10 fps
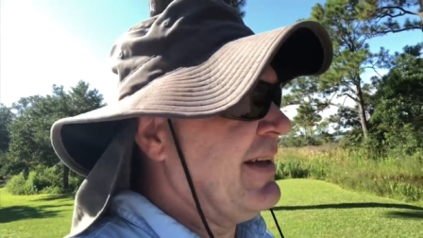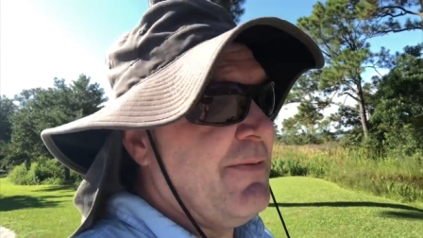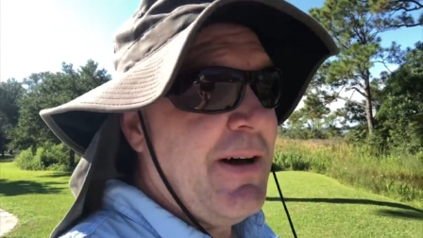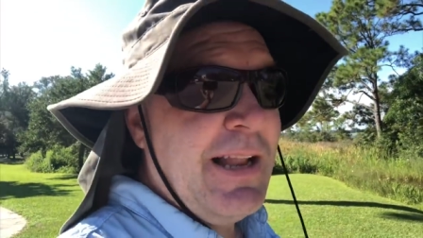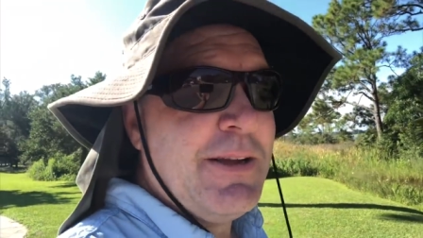
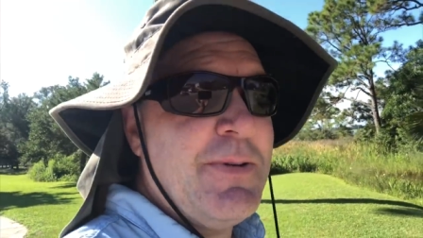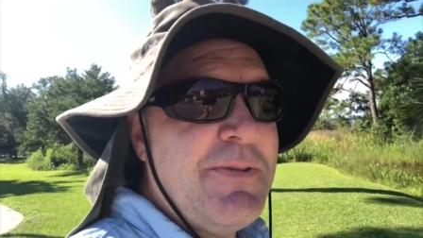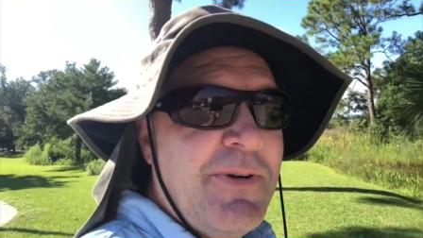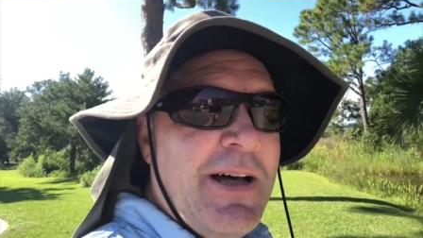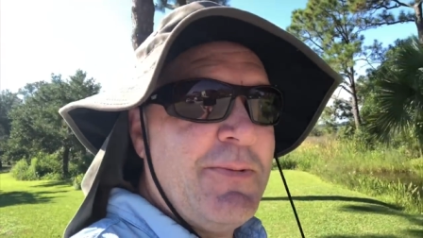Finally, we'd
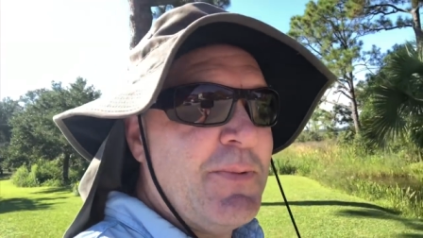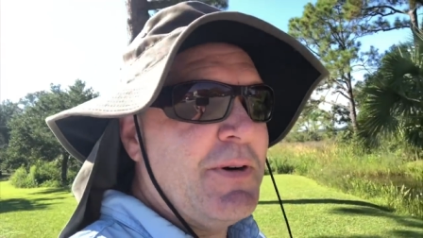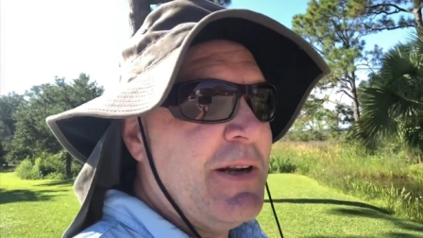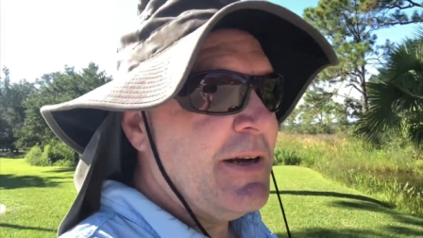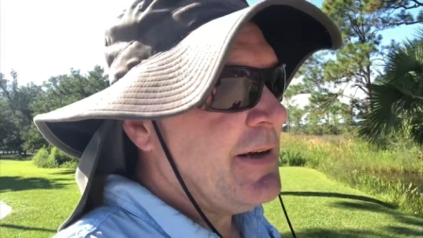find
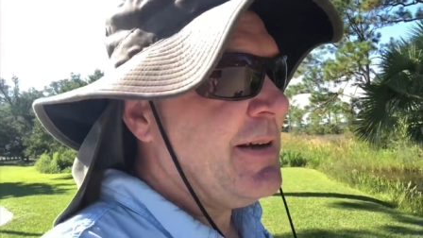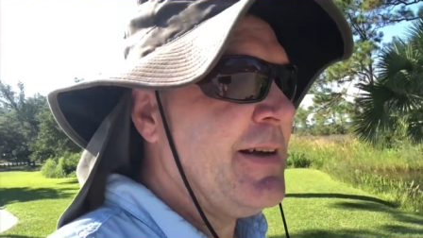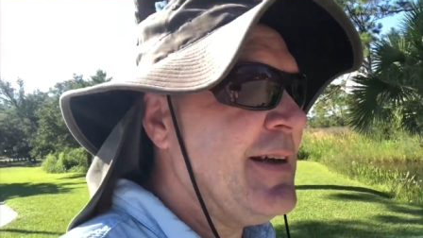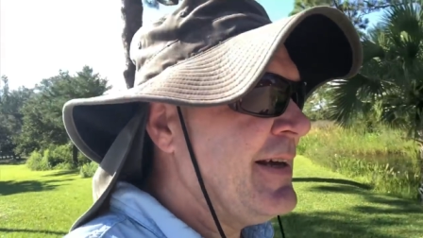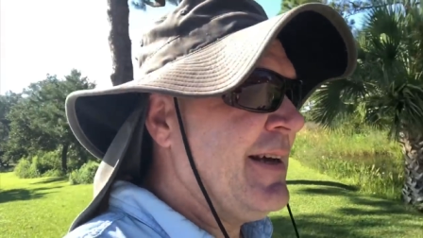one.
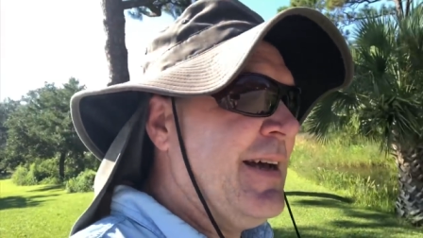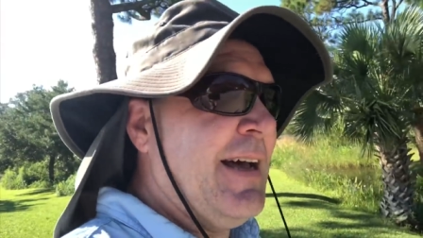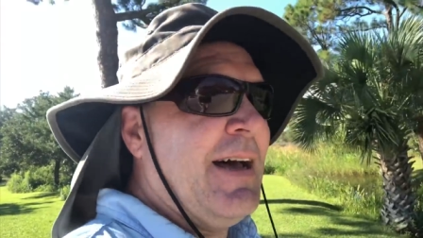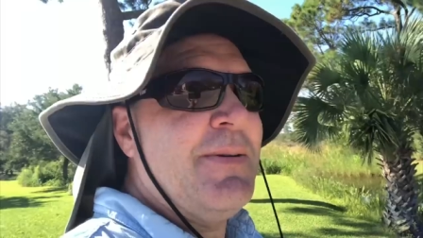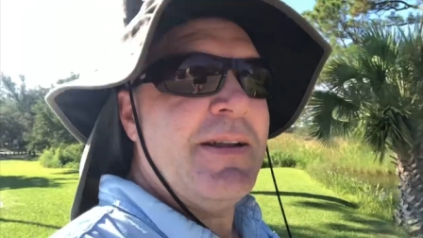
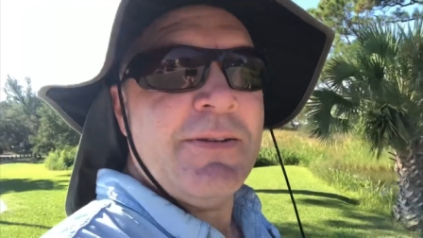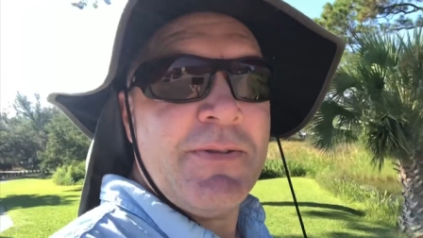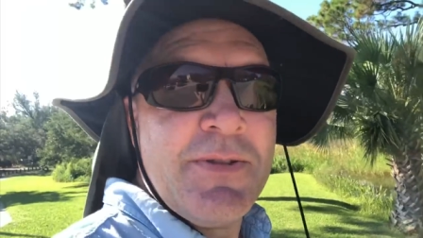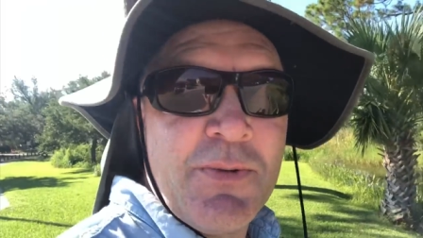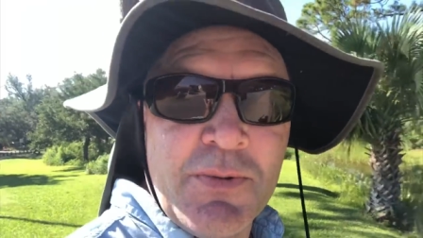I mean, it
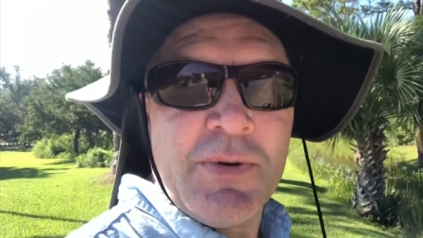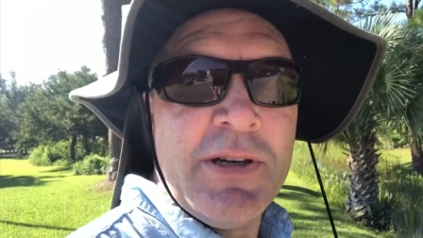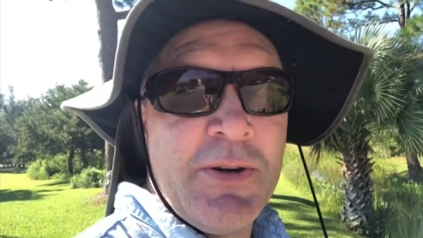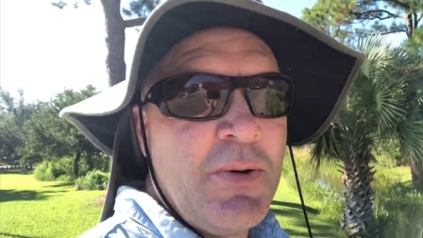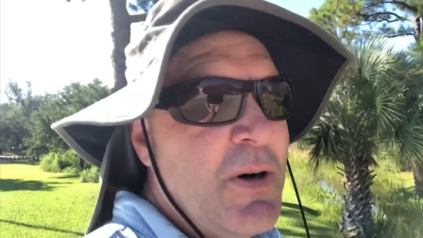was a
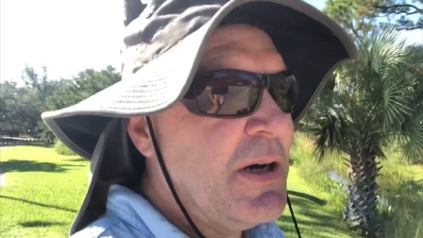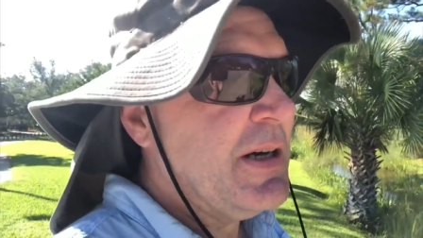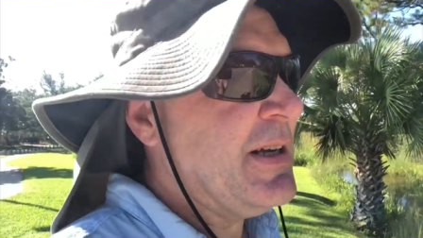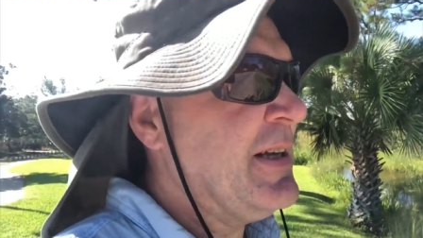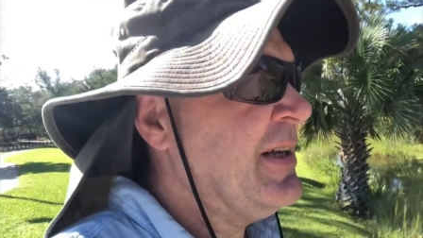real
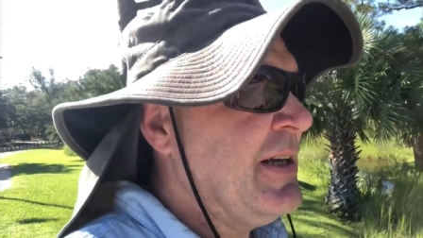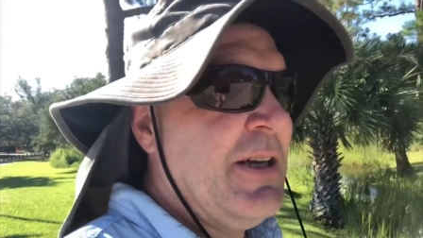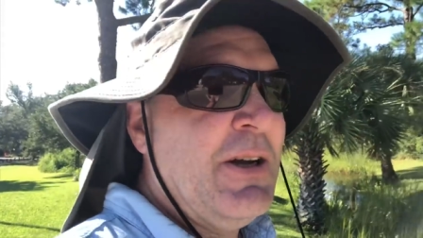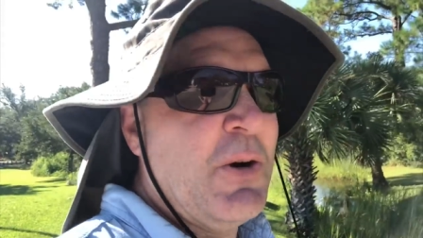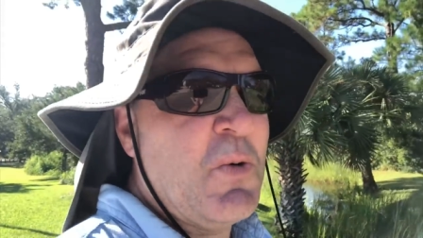
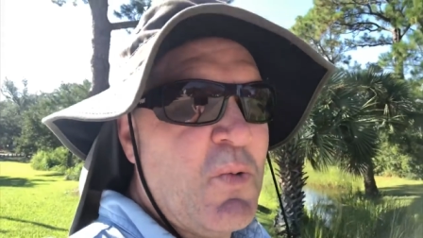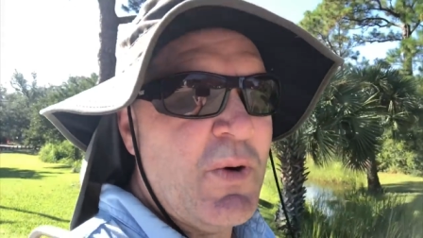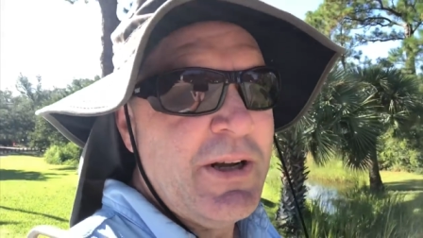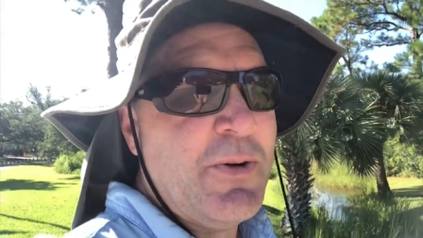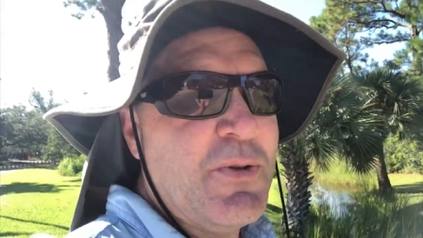
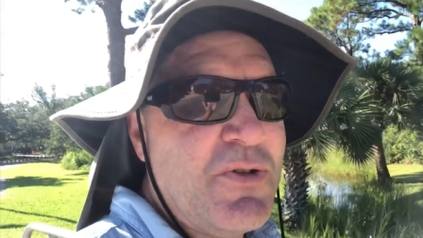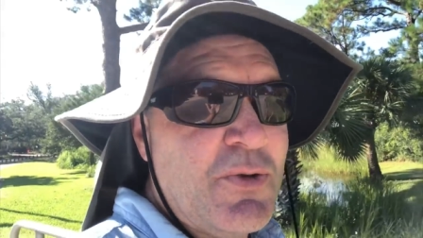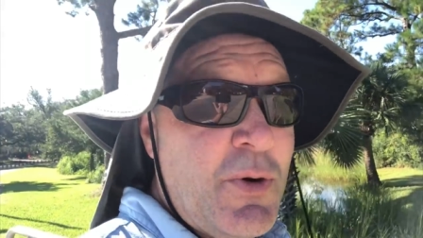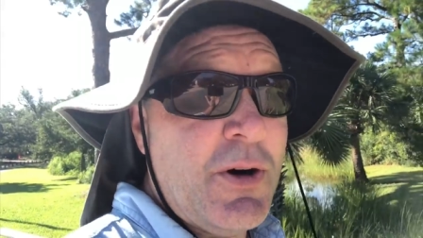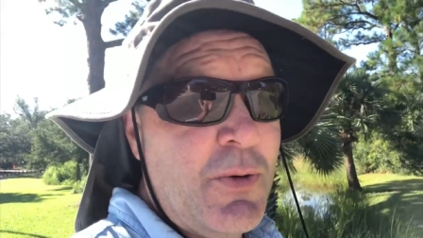
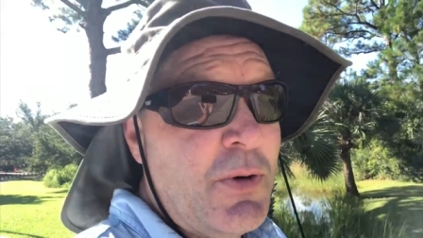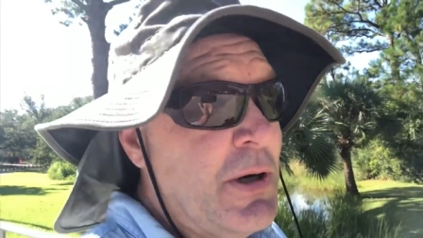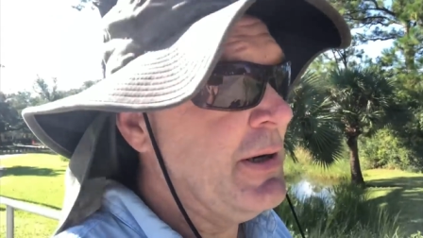struggle.